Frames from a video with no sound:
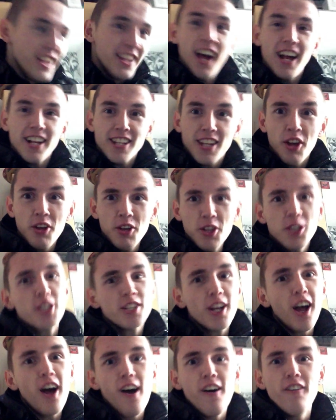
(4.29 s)
That's how you
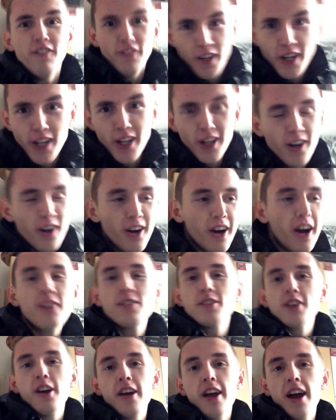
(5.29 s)
start a video.
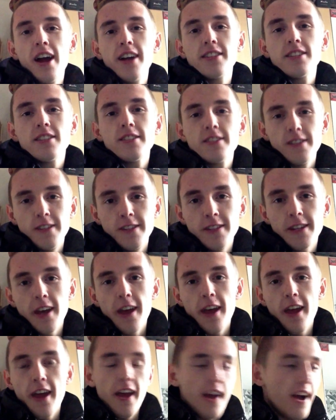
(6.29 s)
How's it going, guys?
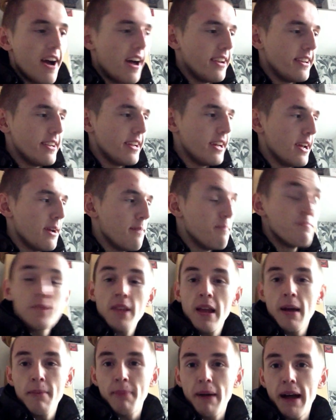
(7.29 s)
Syndicate here, and
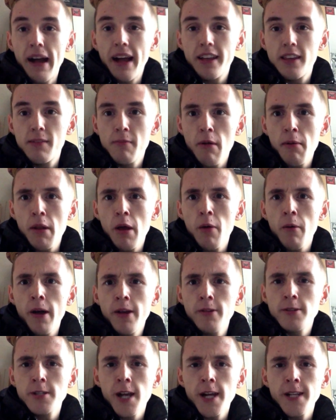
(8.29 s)
I'm back. You might be like,
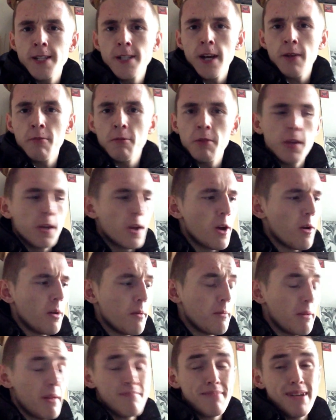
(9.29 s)
why are you sitting inside with your
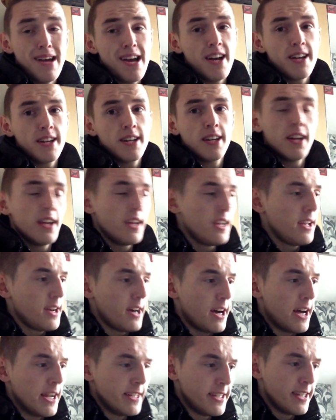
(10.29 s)
coat on? Well, I'm back,
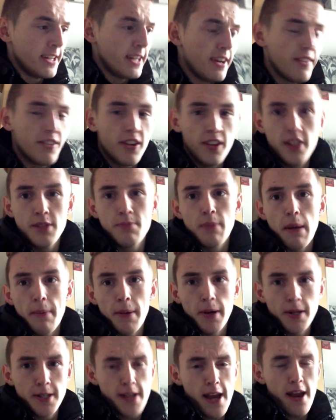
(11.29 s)
and I've got these bad
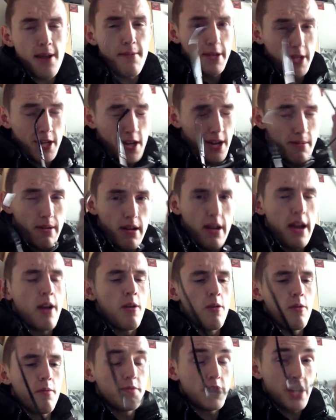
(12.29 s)
boys. Check them out.
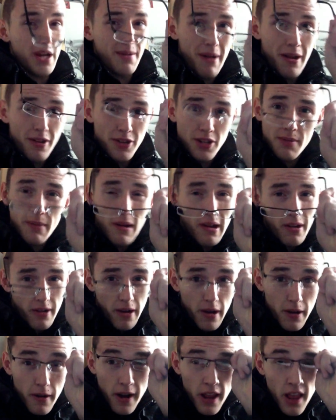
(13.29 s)
All
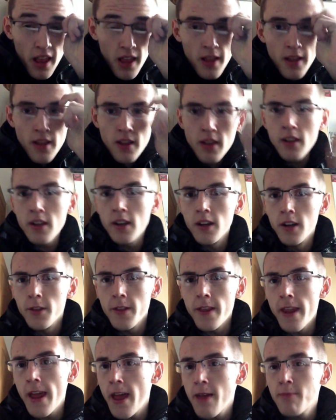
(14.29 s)
right, you ready?
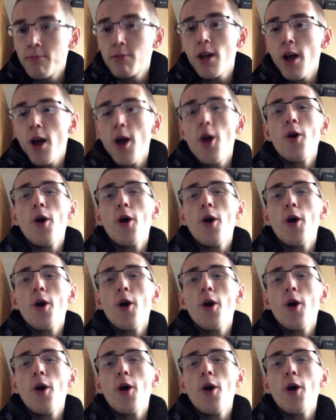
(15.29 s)
The names.